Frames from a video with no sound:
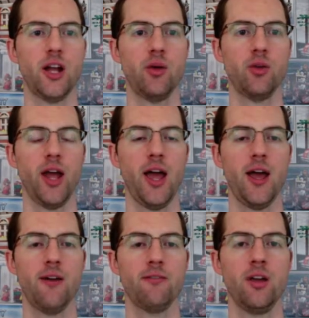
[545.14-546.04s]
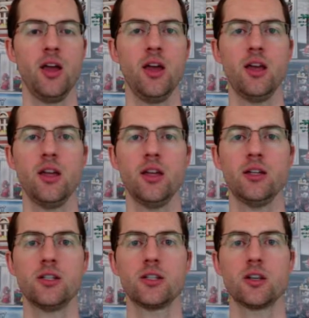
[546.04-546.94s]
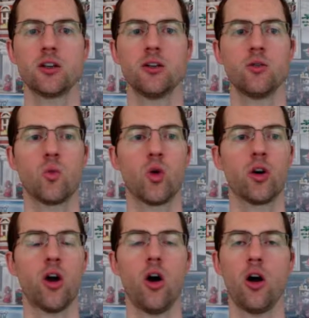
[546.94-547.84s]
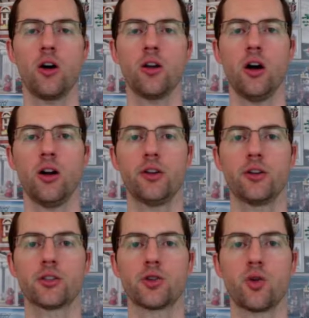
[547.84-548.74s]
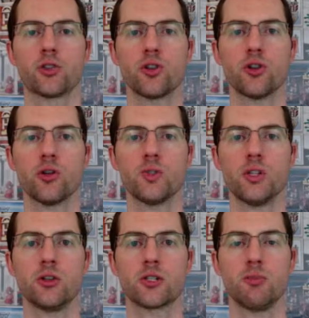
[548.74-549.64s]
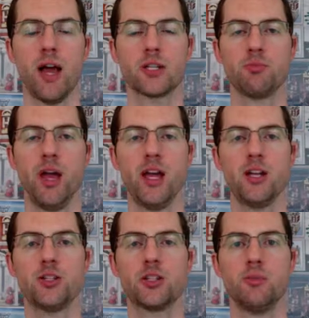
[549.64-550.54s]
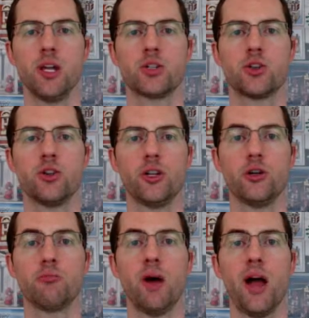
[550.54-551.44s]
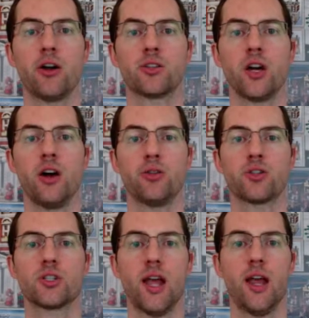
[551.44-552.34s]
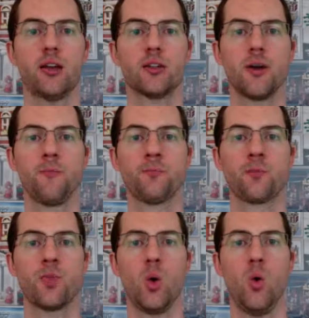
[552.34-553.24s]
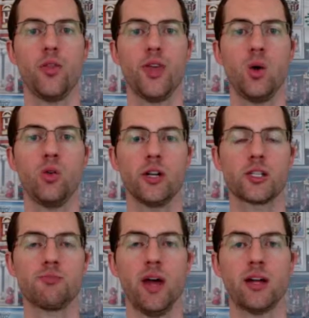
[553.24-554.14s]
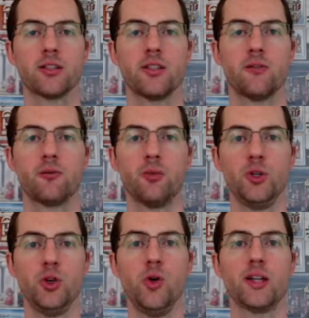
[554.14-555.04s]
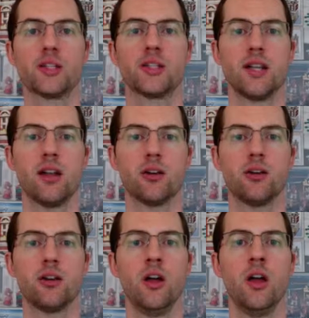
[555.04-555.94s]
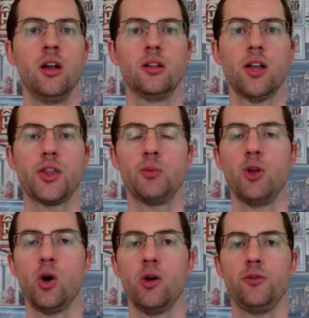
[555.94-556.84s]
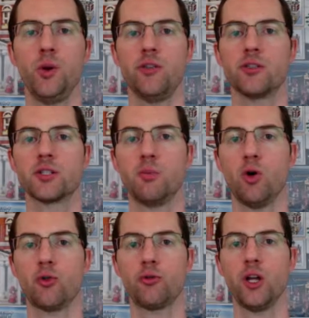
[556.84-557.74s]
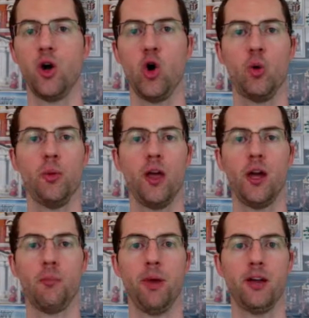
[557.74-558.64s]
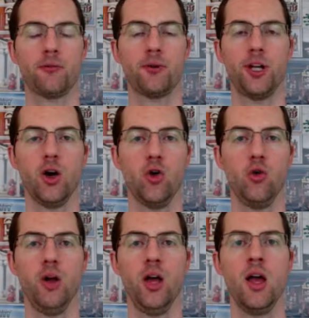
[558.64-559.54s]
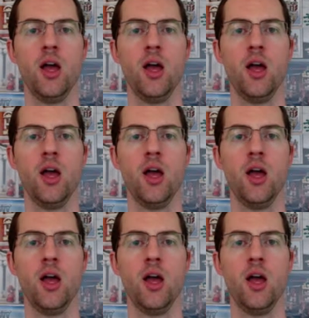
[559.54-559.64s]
I would have is work hard on your store terms and your splash page to make sure that your buyers understand what they will expect from you as a seller. Let them know if you have a smoke-free home, a pet-free home.